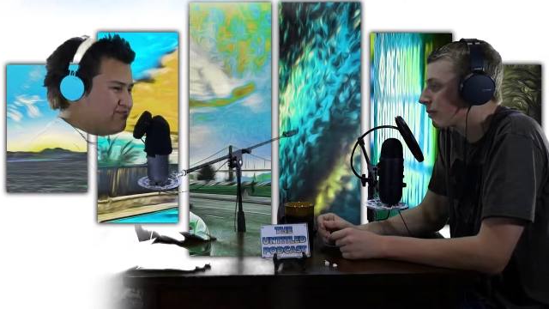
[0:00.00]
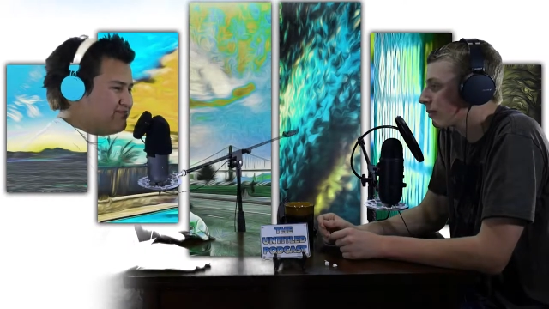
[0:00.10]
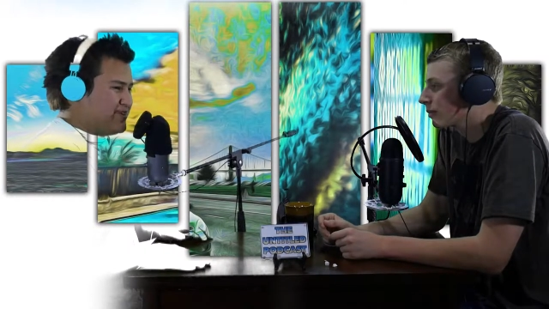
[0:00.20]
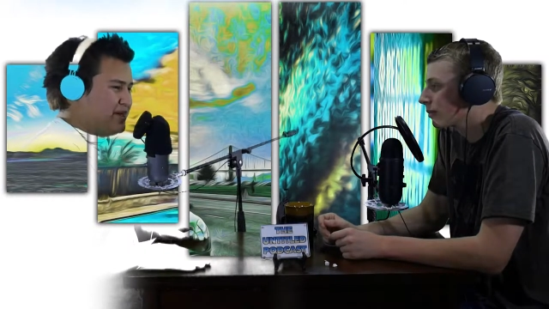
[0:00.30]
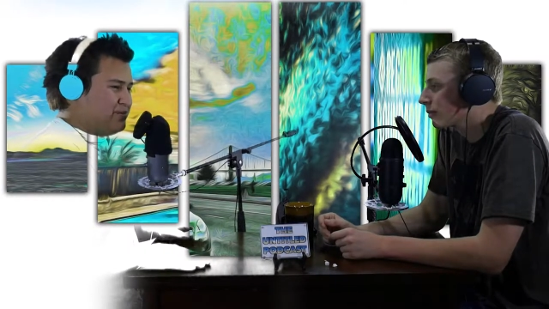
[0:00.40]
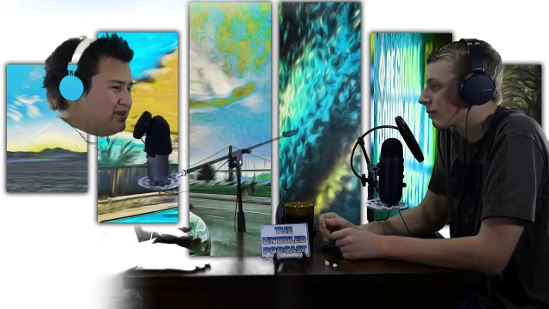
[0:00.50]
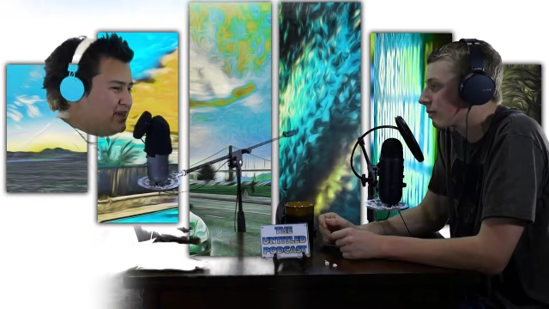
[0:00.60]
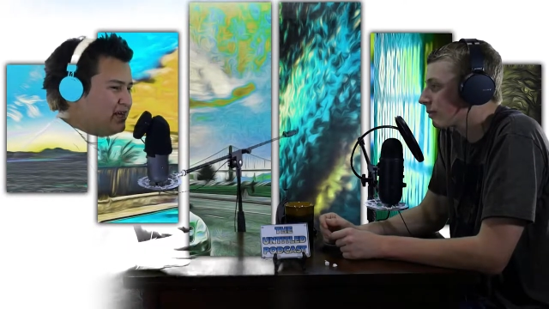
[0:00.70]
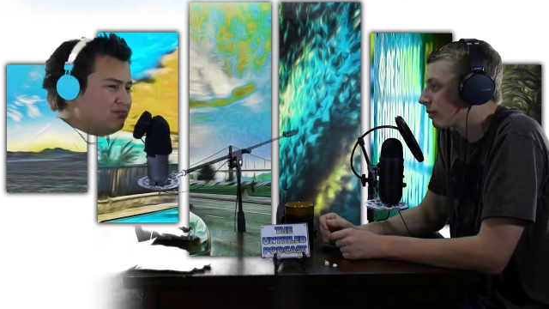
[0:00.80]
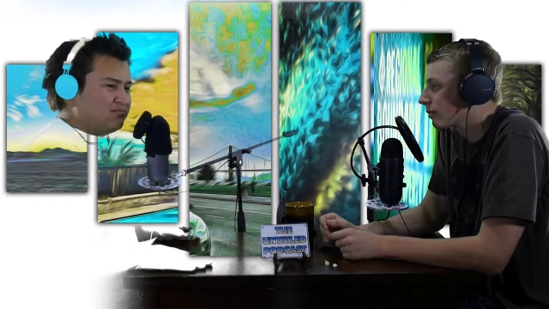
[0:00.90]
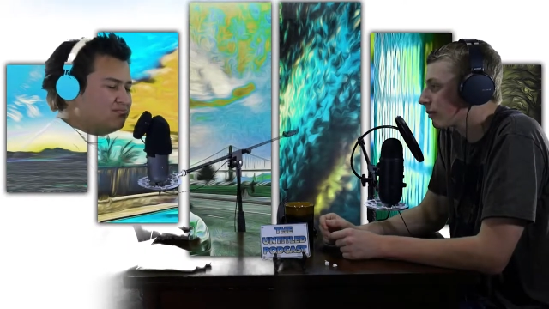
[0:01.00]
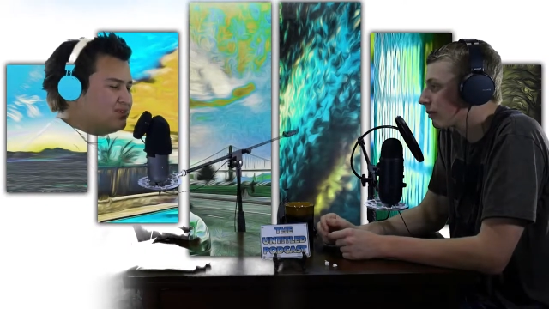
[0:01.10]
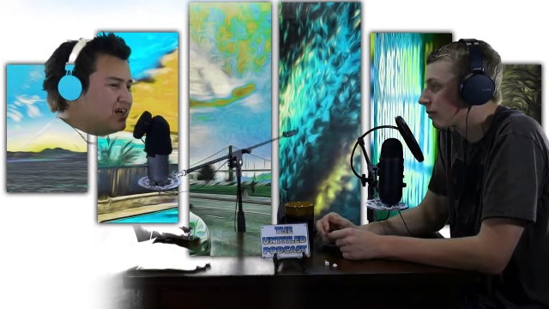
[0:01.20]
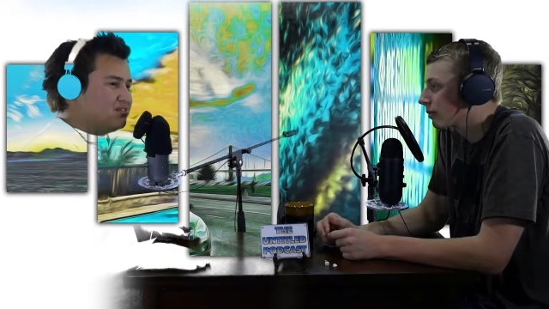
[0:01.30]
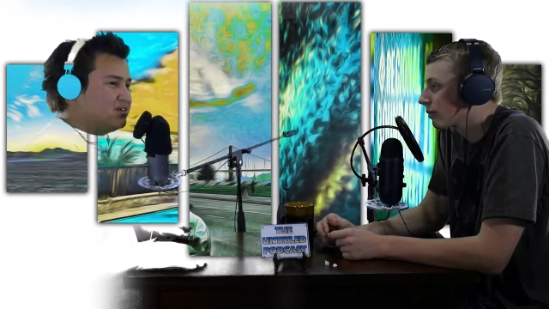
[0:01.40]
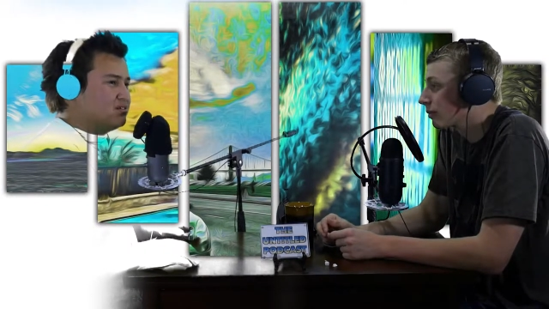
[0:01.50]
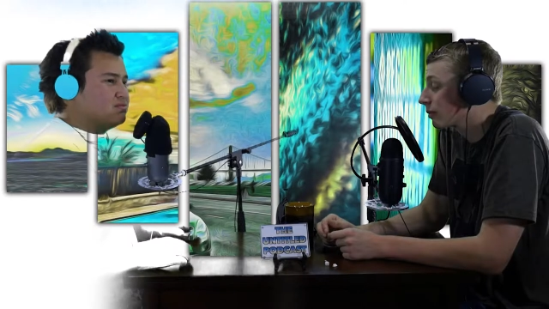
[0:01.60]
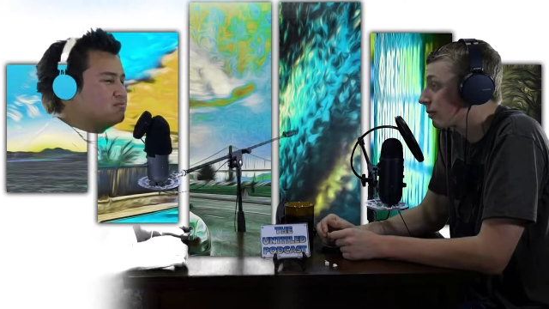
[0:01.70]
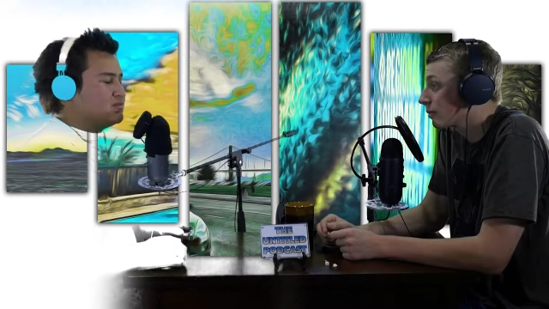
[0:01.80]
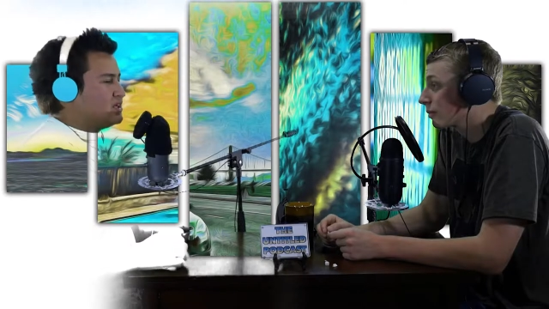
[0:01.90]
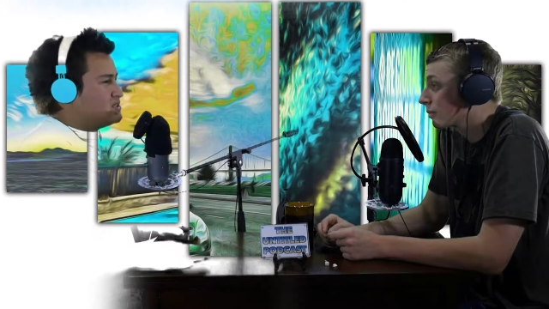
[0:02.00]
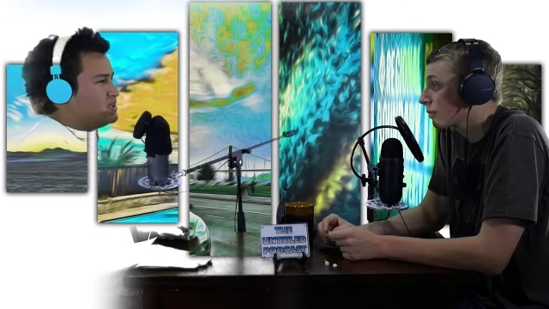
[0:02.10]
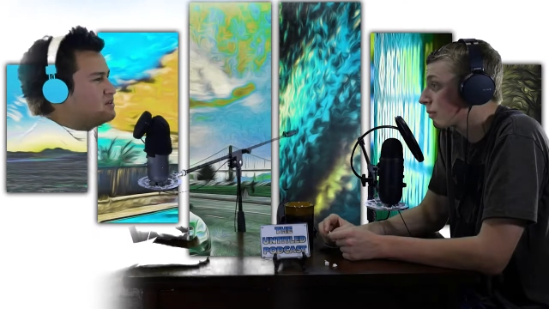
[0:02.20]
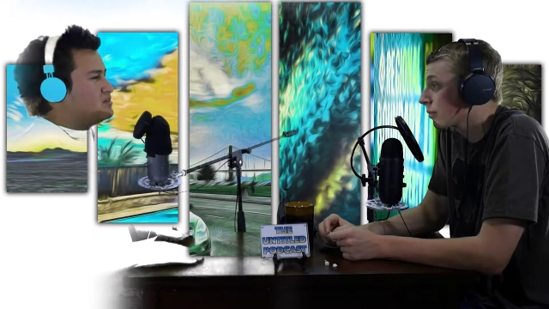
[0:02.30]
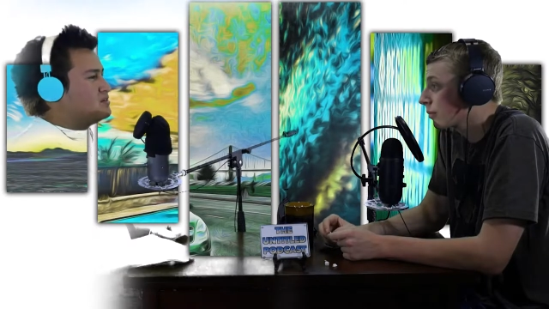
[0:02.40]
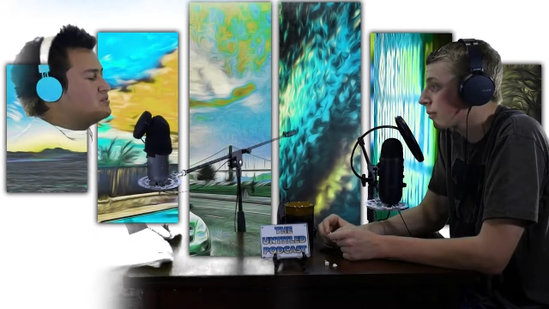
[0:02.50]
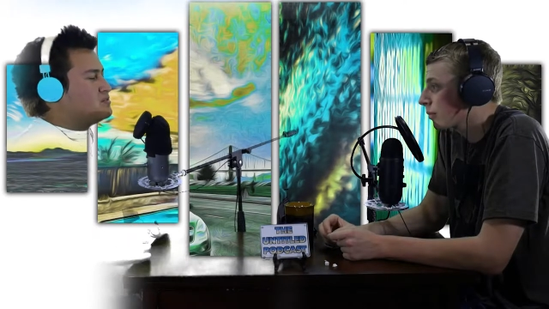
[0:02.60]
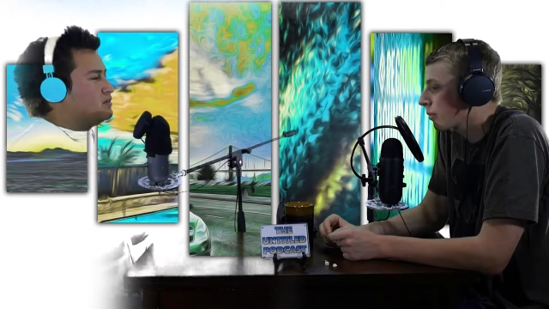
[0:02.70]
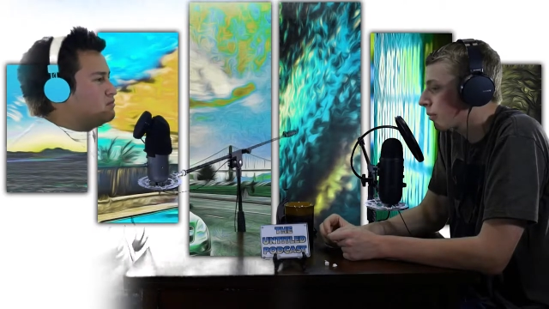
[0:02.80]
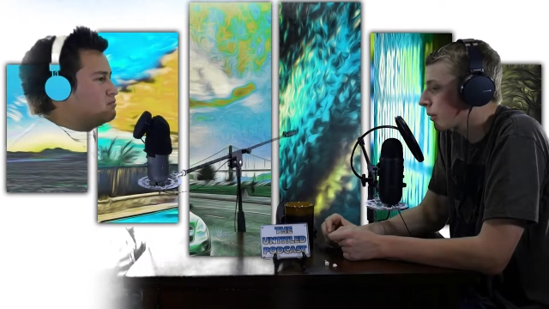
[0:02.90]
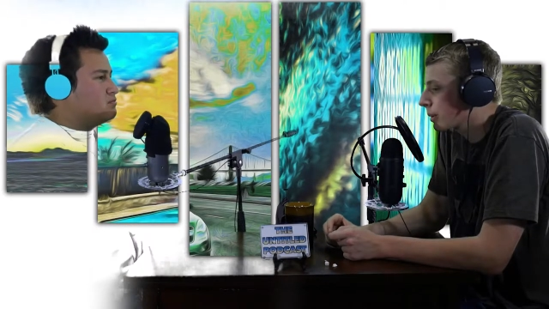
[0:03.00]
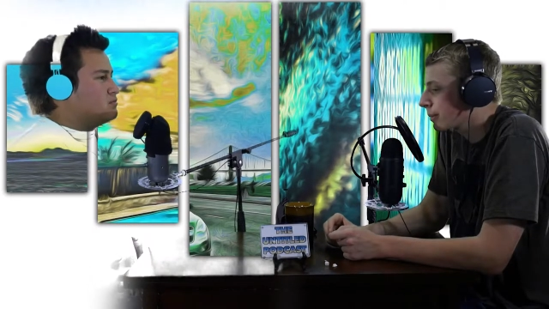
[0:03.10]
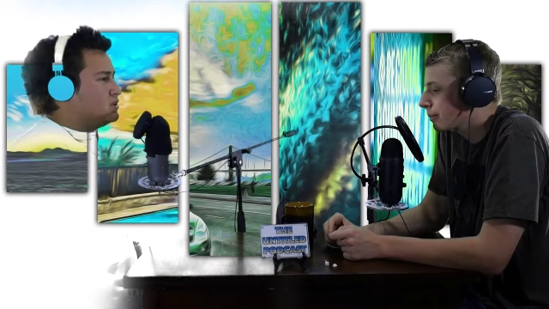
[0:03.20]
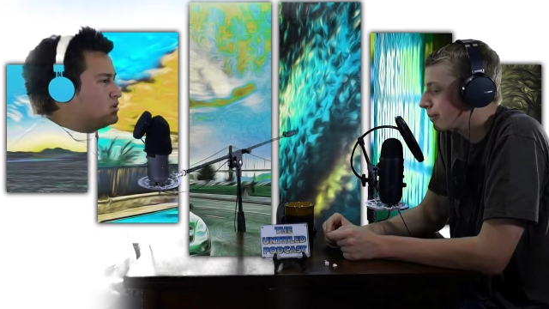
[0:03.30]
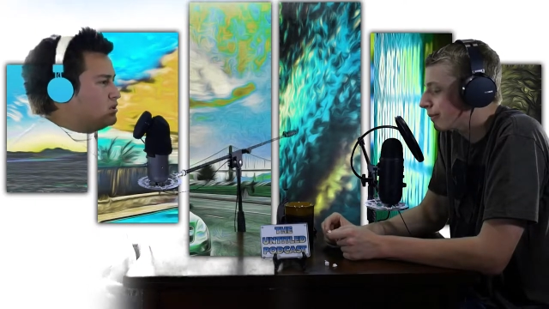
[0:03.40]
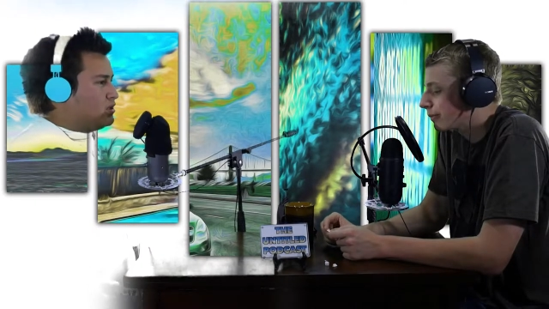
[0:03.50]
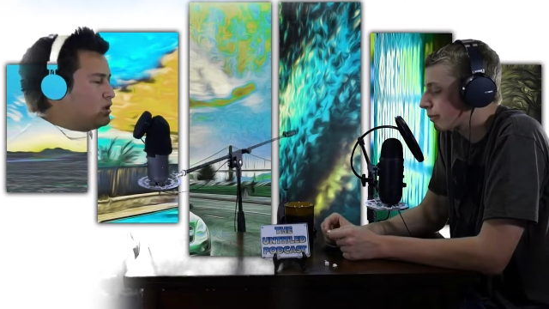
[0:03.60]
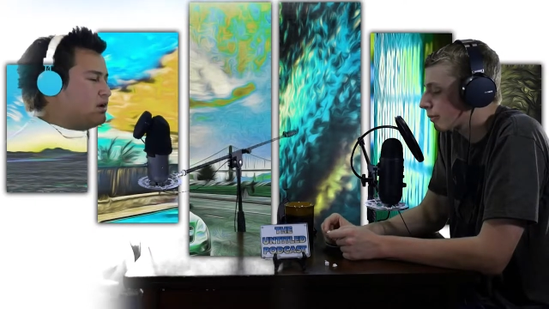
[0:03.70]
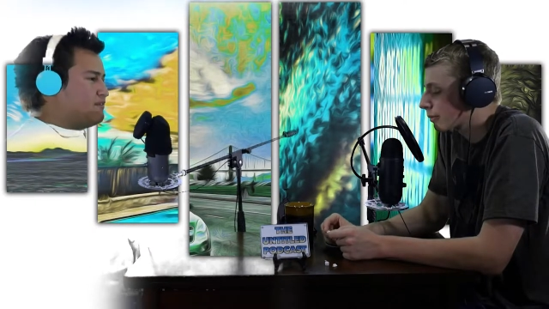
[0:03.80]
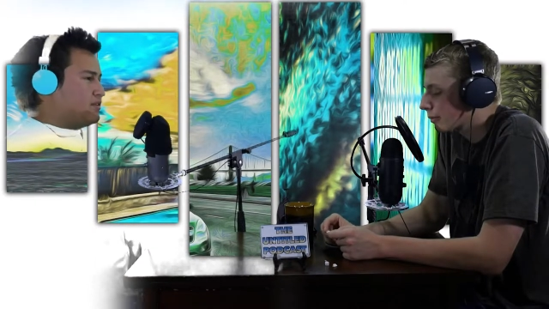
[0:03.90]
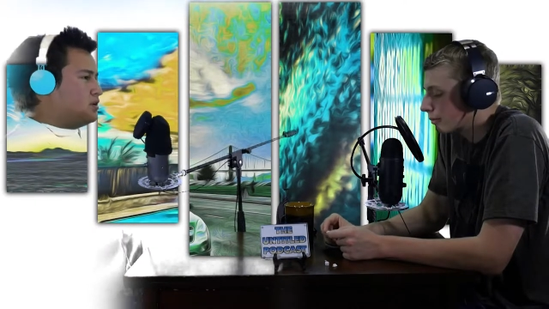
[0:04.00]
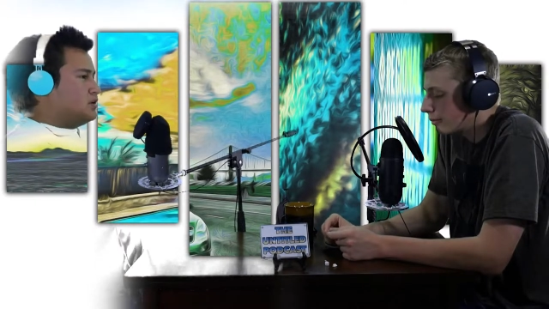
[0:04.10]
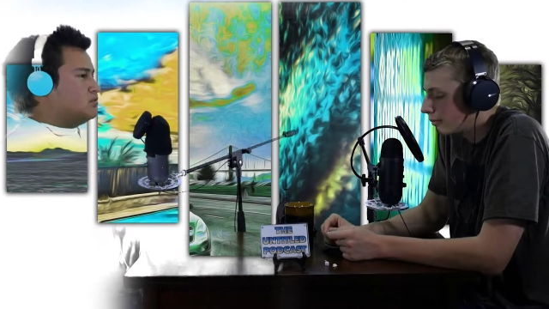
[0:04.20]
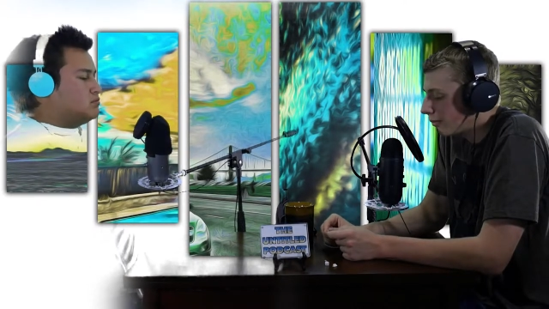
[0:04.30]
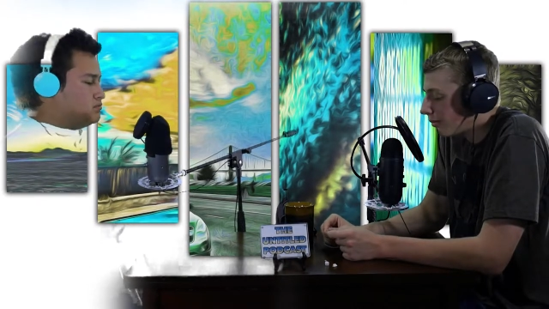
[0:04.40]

Speaker 1: maybe, I don't I don't know. I'd say just those two. I don't have a third.